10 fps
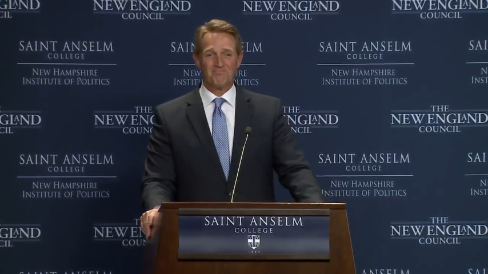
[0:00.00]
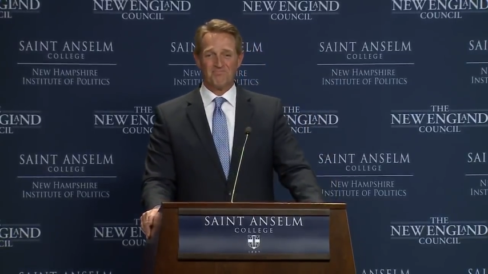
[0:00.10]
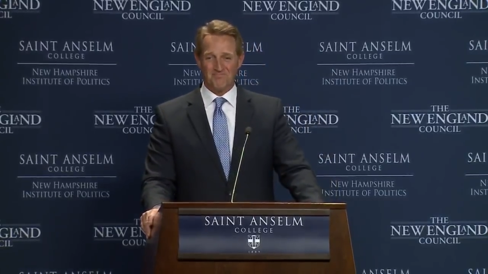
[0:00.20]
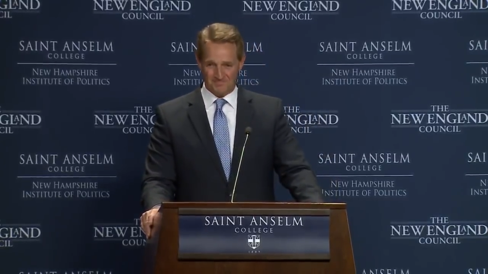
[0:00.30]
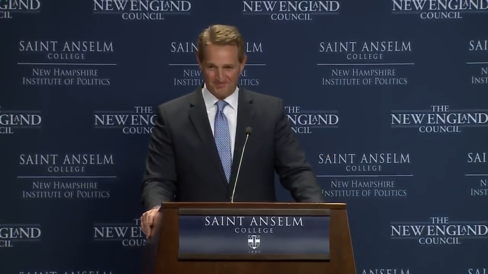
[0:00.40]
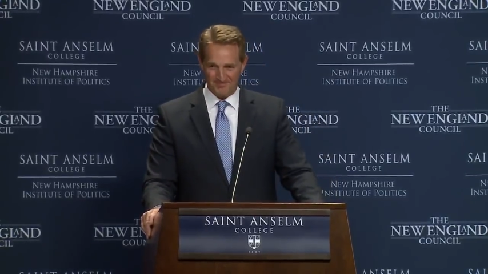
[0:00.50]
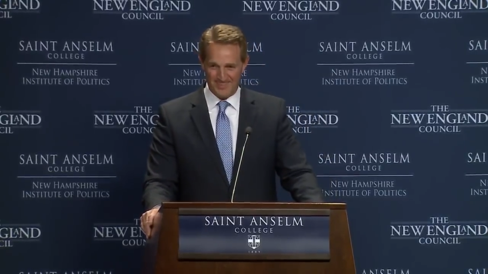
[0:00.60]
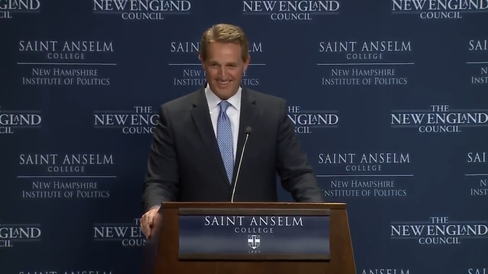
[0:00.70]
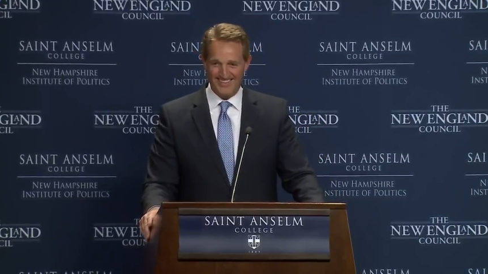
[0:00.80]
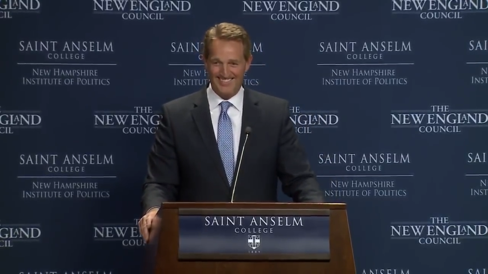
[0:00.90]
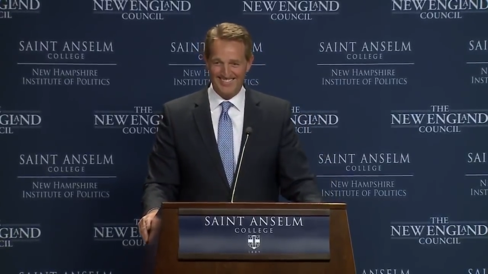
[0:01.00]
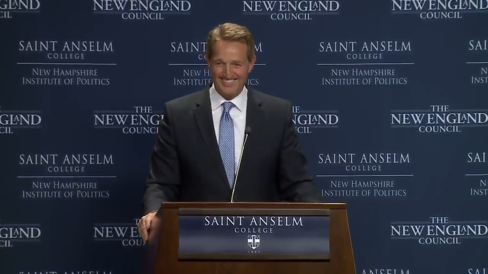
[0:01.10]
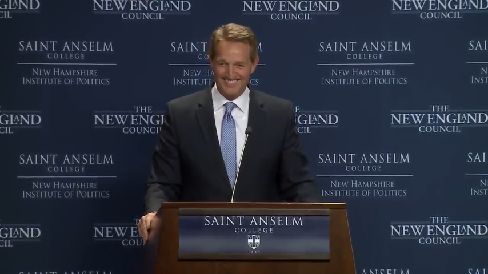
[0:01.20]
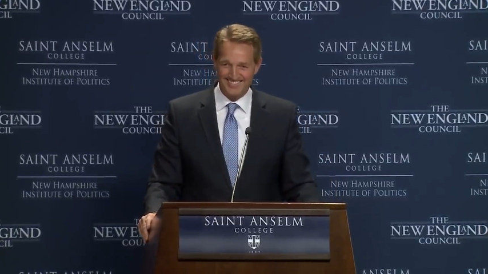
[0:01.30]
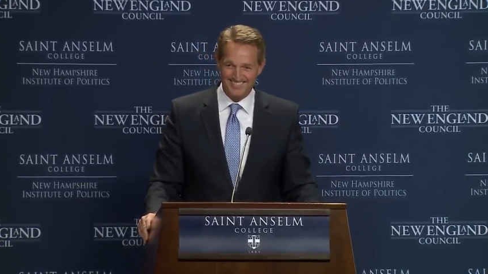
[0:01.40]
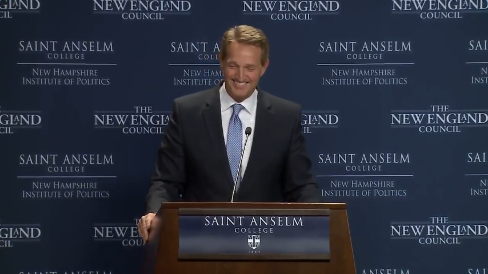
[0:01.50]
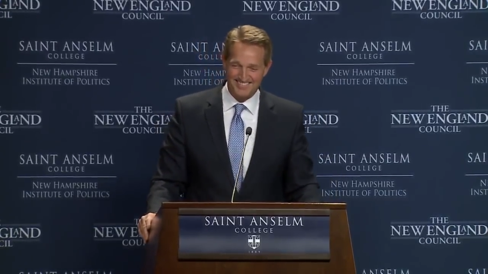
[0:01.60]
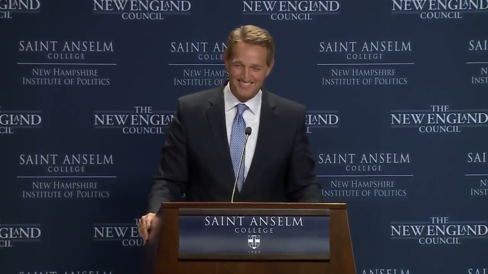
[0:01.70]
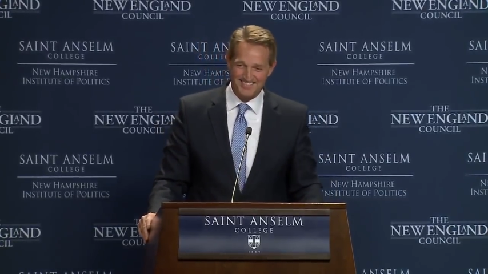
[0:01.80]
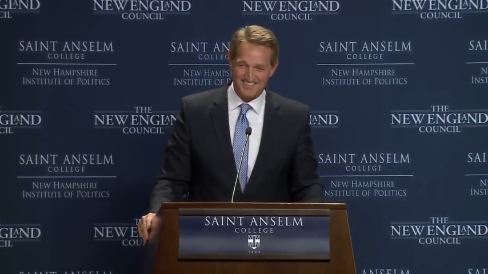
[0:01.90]

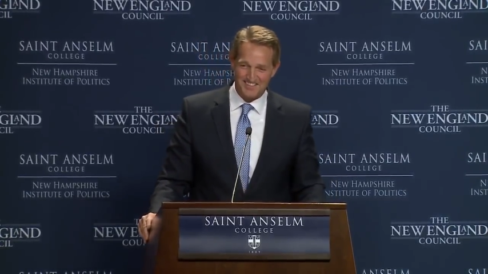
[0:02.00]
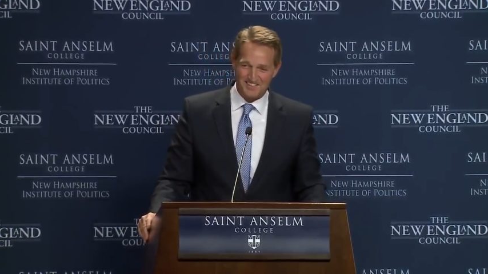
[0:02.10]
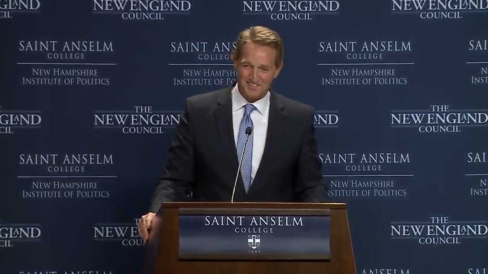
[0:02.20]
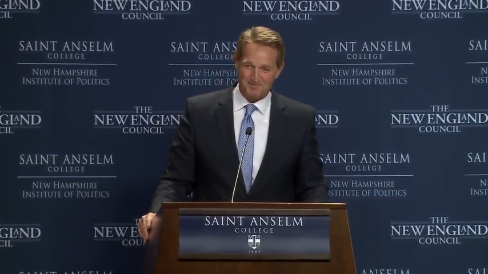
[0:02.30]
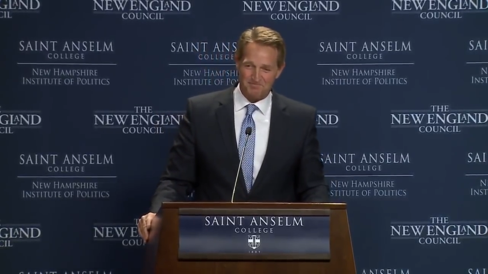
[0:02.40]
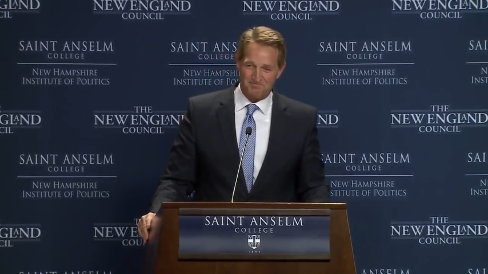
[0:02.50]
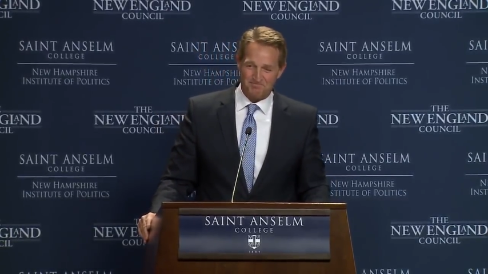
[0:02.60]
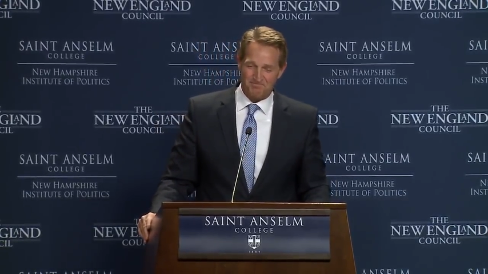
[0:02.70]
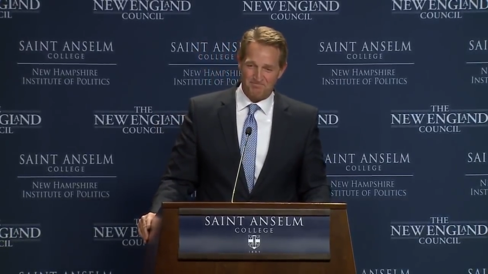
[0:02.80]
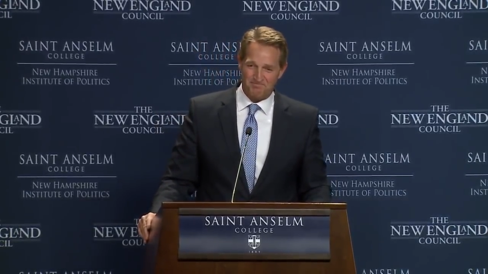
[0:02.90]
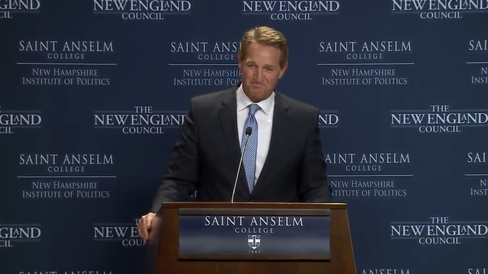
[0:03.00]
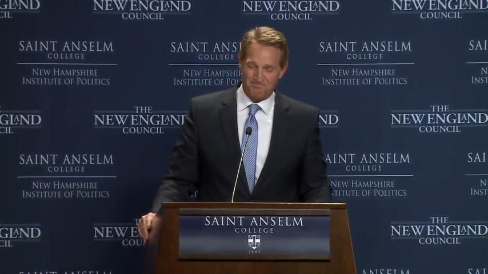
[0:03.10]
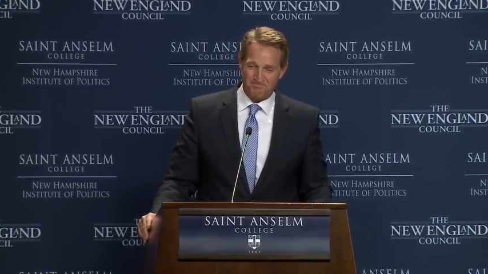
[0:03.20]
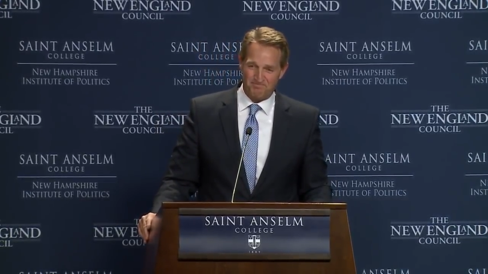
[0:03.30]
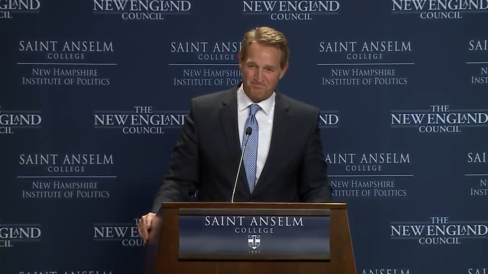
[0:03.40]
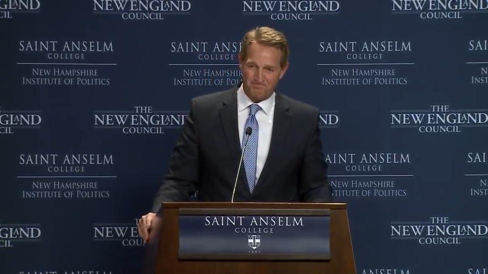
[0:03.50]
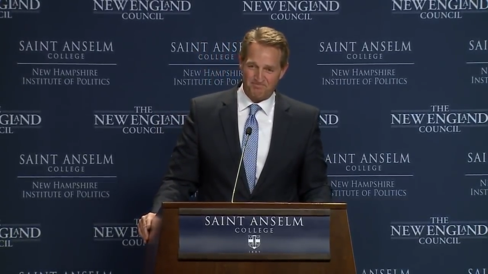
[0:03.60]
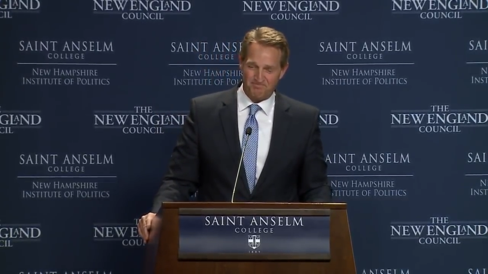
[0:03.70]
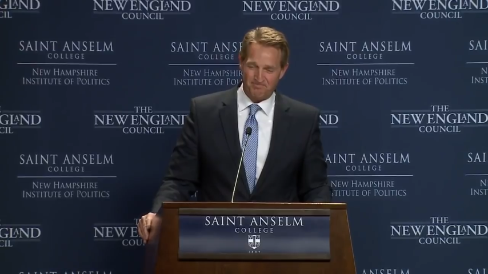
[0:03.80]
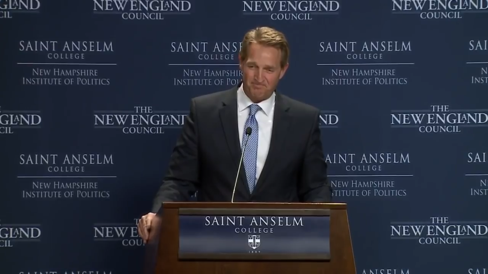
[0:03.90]

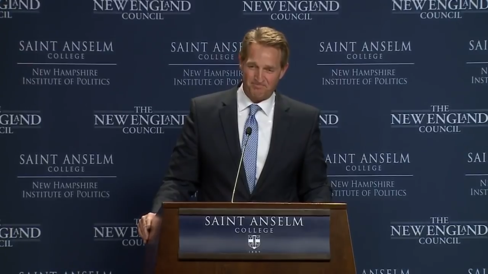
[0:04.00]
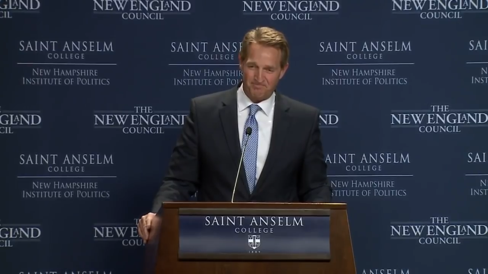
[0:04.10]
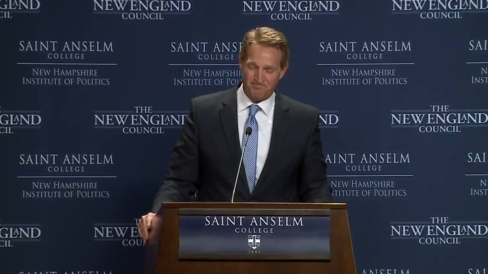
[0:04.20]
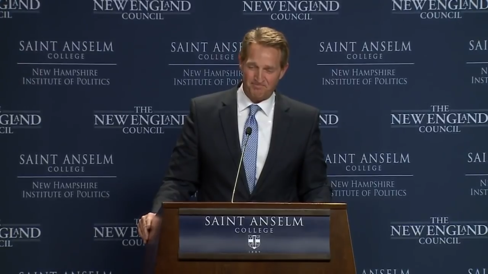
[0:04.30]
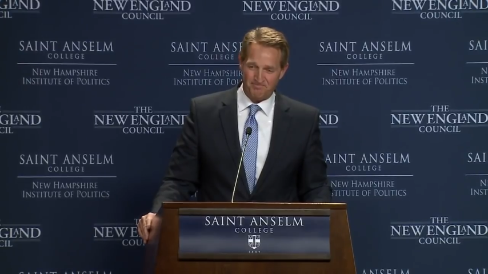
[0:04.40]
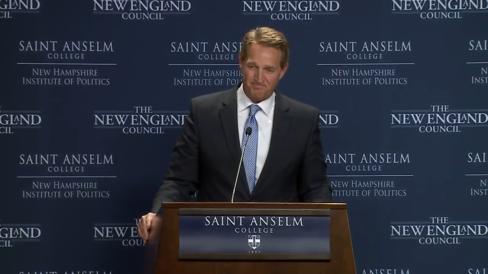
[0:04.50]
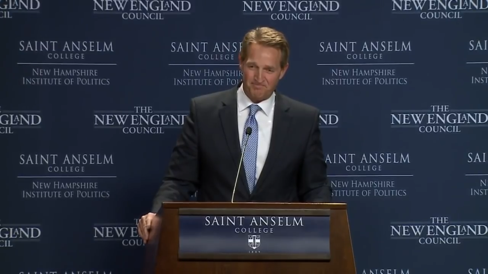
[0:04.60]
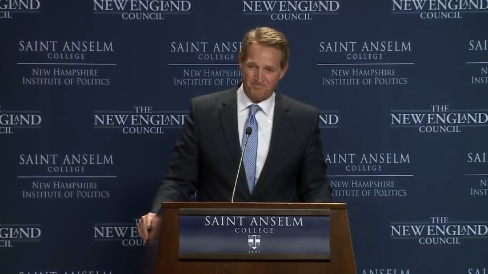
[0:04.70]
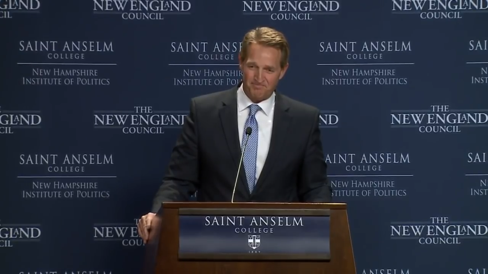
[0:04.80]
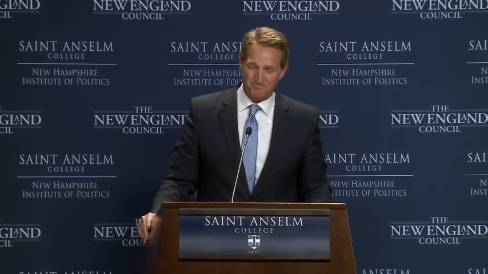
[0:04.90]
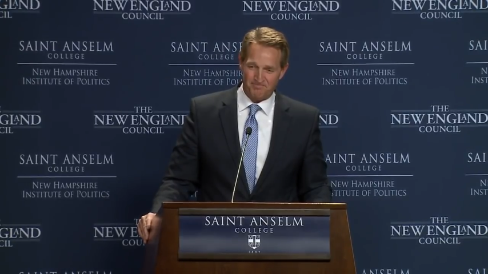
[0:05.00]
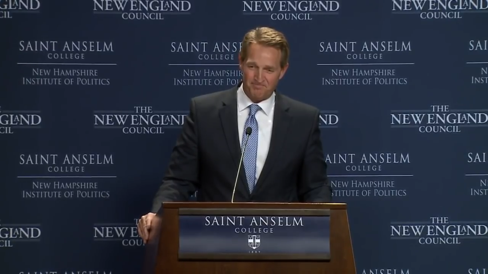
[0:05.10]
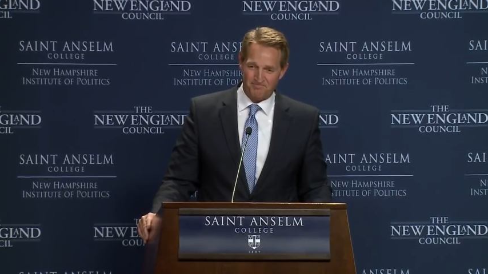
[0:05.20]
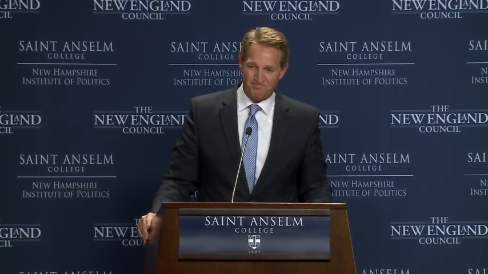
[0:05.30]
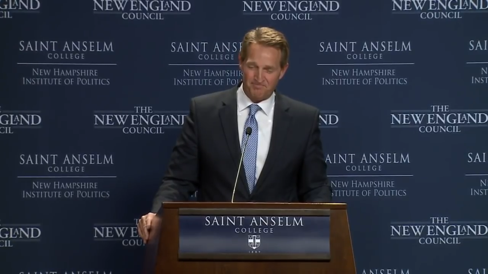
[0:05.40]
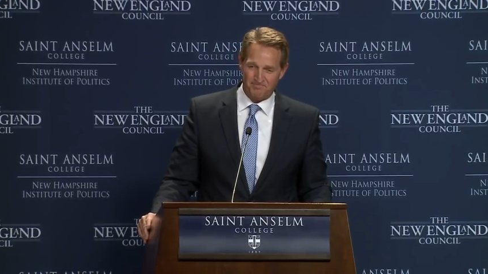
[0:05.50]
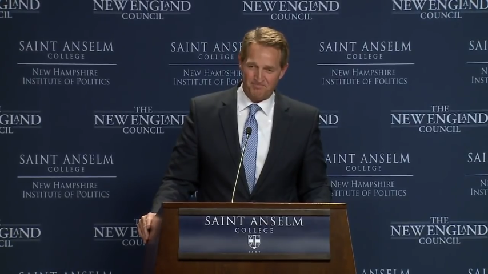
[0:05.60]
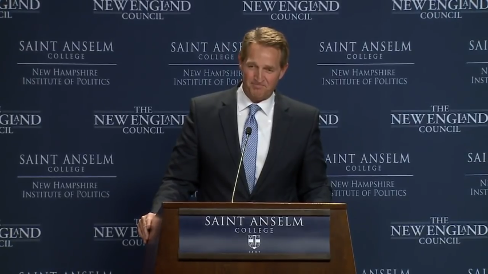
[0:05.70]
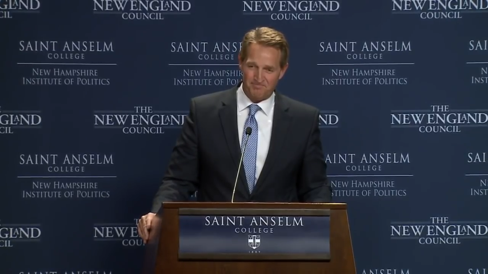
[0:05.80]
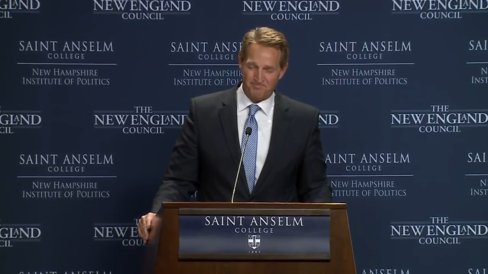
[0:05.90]

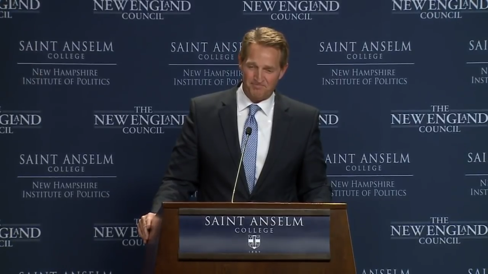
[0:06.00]
(silence)